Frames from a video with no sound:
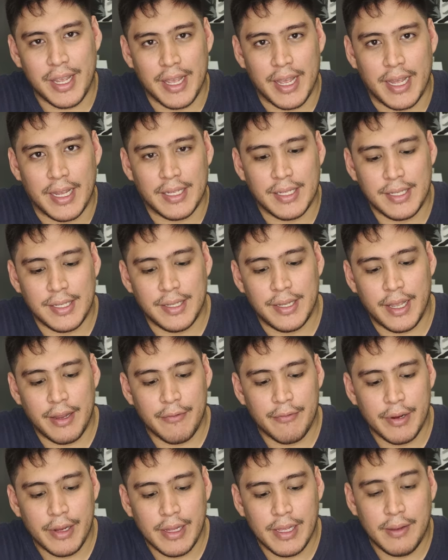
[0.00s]
say guys, they
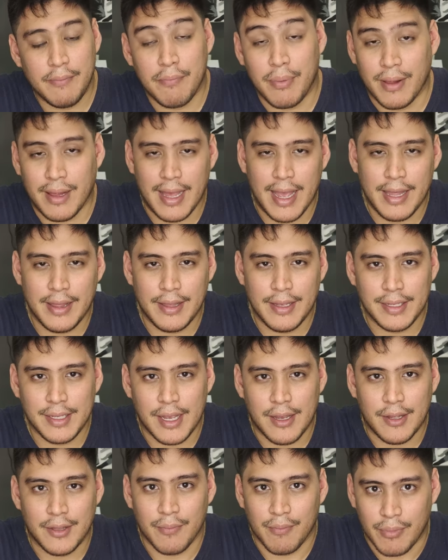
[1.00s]
really planned this
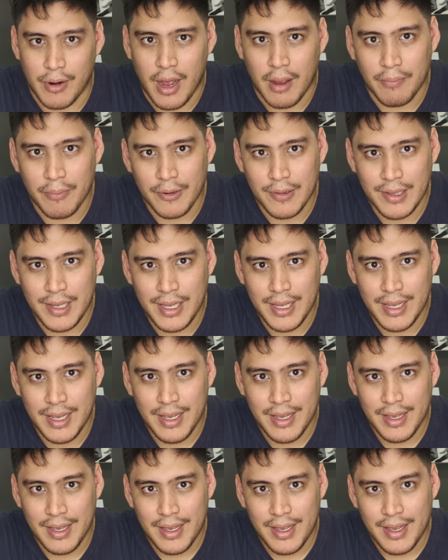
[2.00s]
out properly,
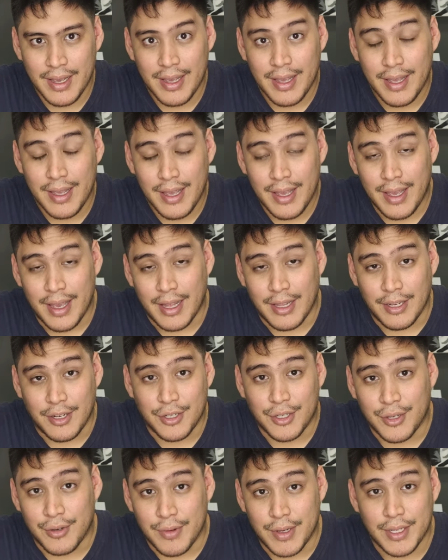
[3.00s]
and
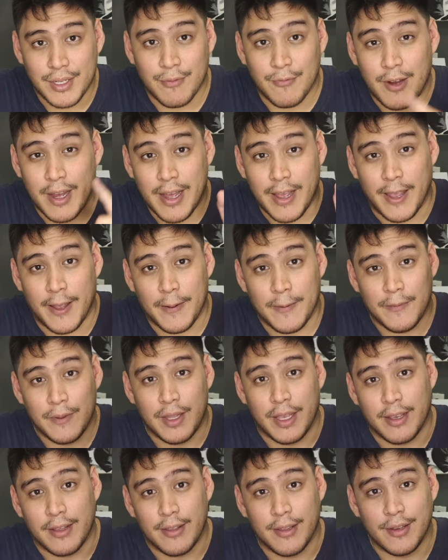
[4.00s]
here's the reason why.
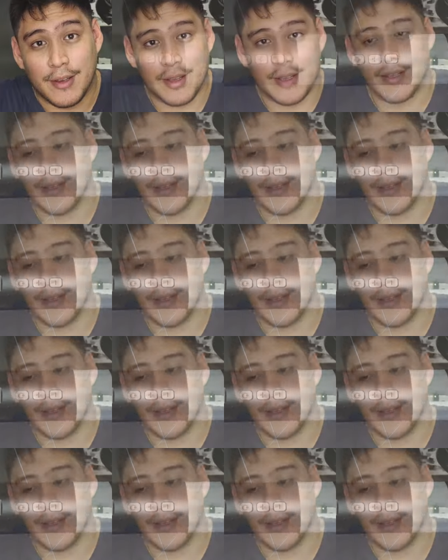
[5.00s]
Take a look.